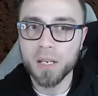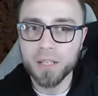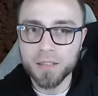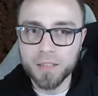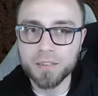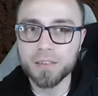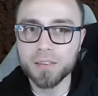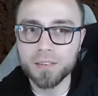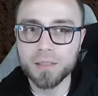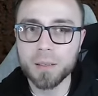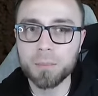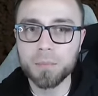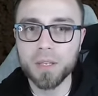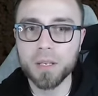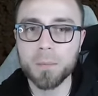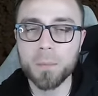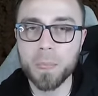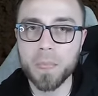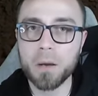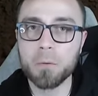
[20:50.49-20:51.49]
This is
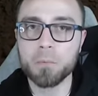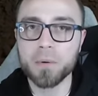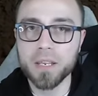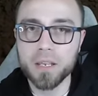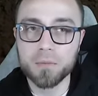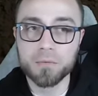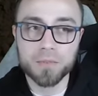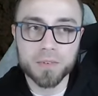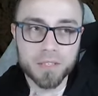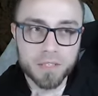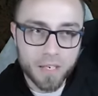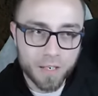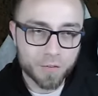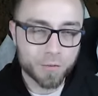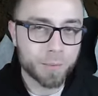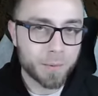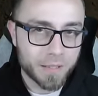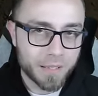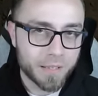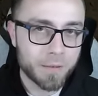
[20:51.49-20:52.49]
something that we have
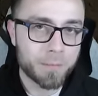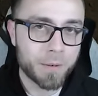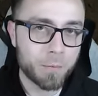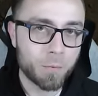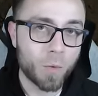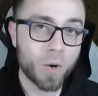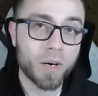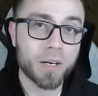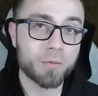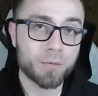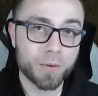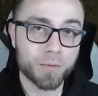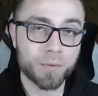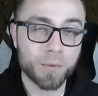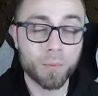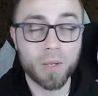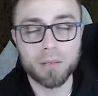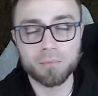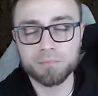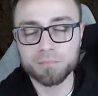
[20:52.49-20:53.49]
desperately been wanting for,
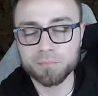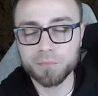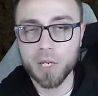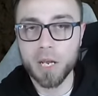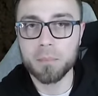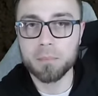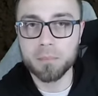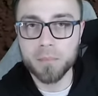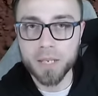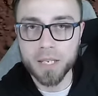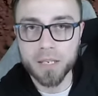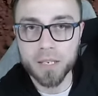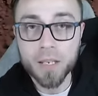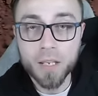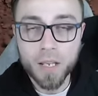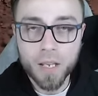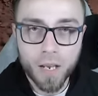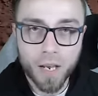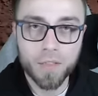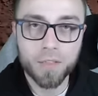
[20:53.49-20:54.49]
well, not me,
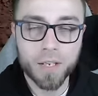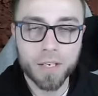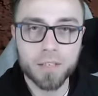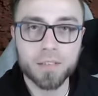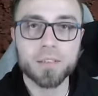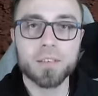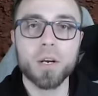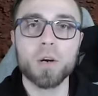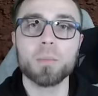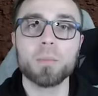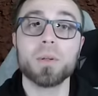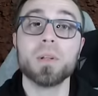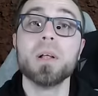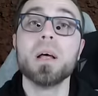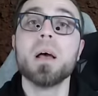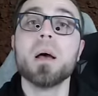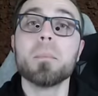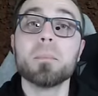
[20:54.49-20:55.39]
I think it's terrible,